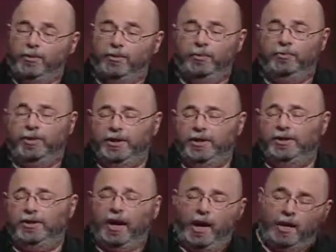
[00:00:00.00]
"Would you please
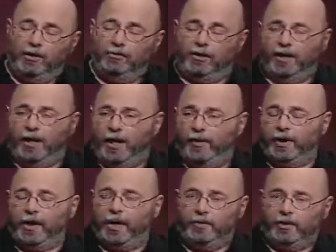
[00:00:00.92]
die already? I have
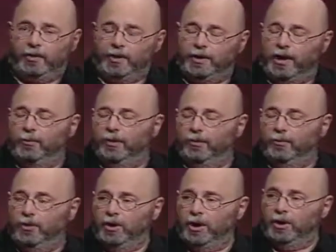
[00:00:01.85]
a chemistry exam in the
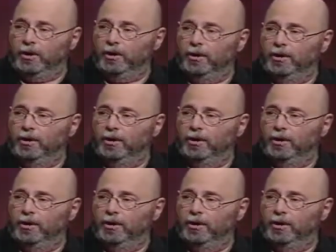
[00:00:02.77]
morning."